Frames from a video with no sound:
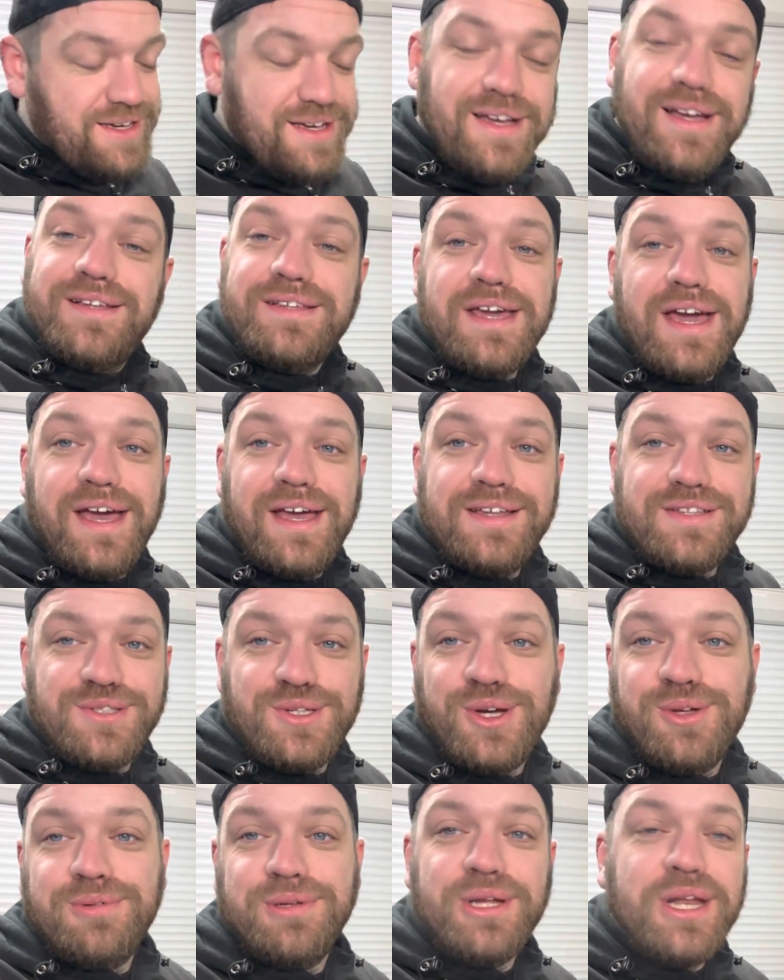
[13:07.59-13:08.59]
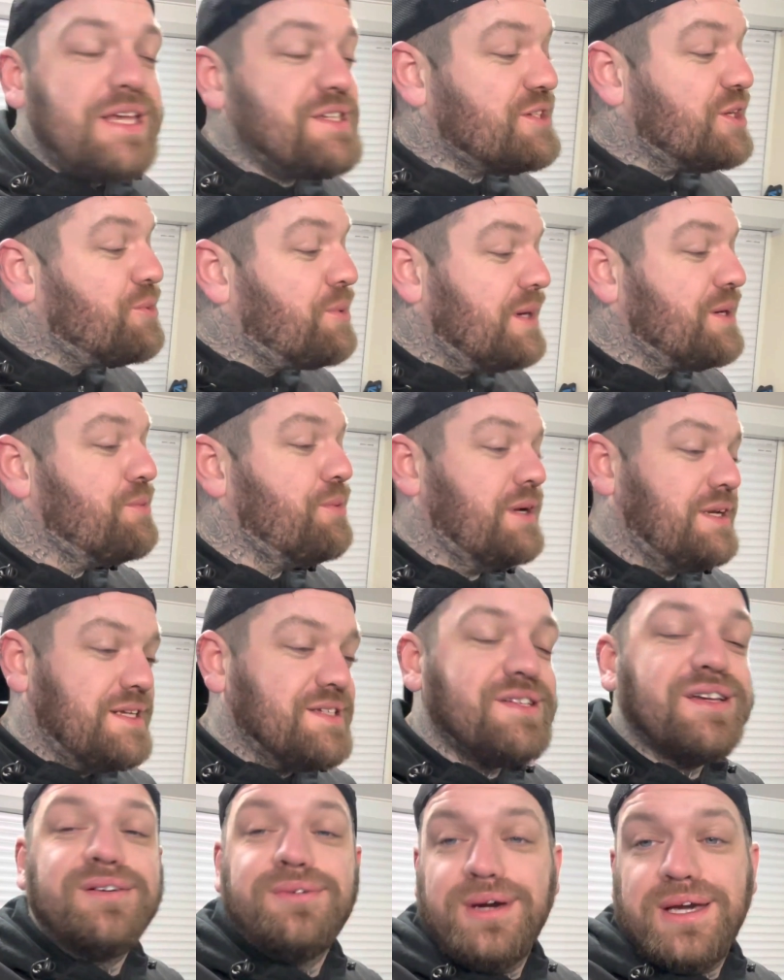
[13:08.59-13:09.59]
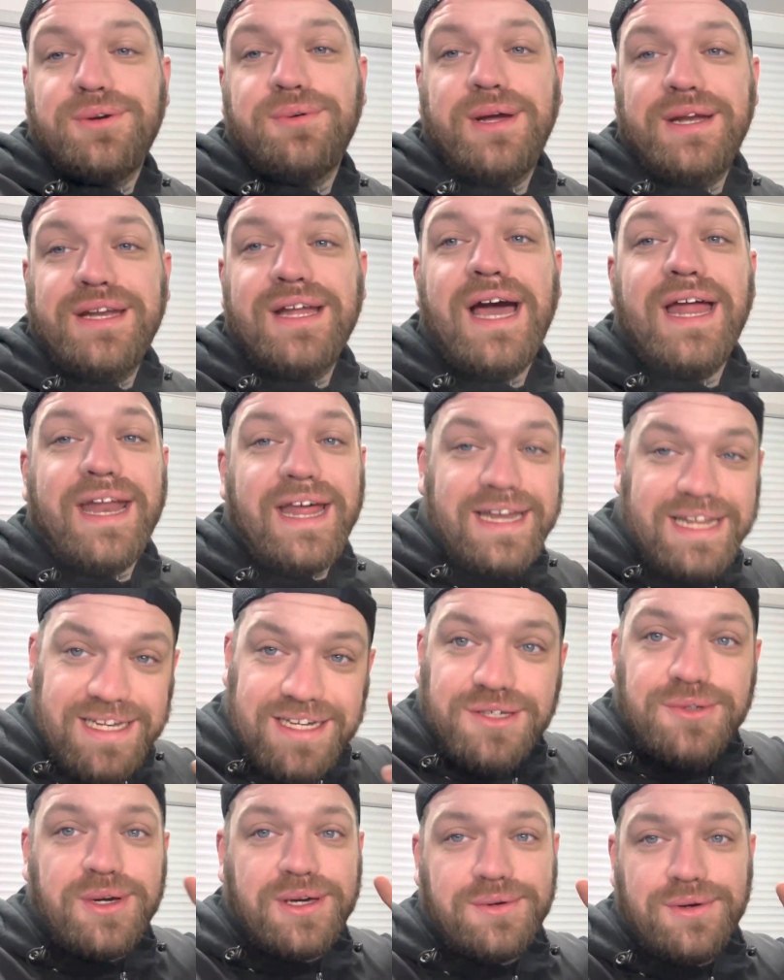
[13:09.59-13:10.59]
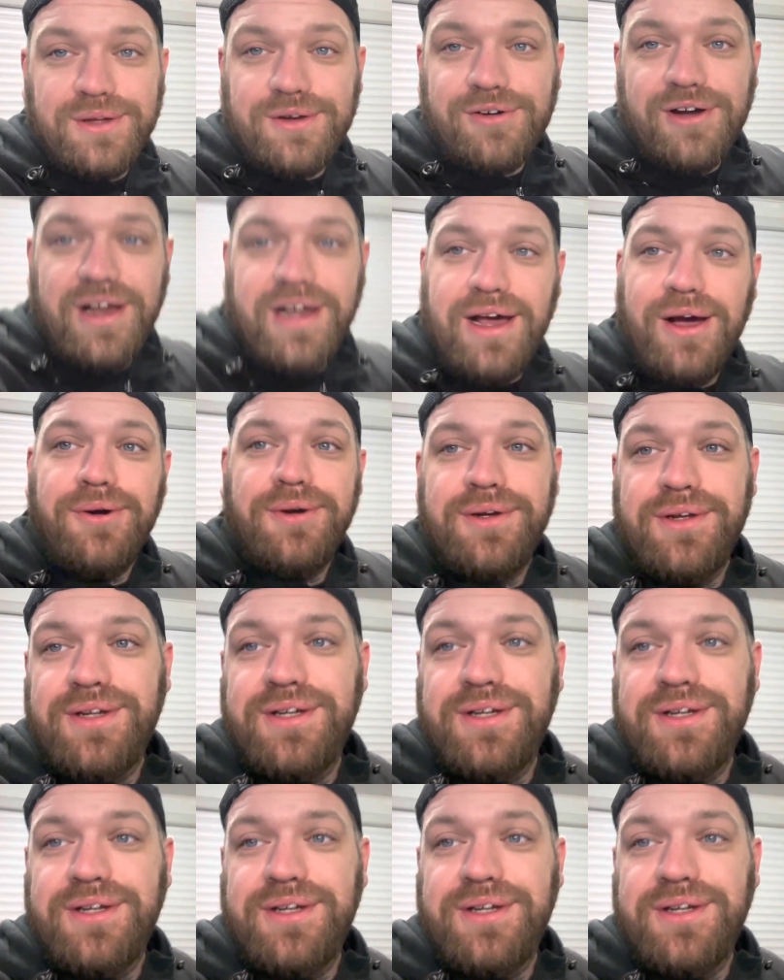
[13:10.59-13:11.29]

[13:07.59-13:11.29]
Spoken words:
and yeah, it's a quick win. It's a quick win, and I need a quick win right now.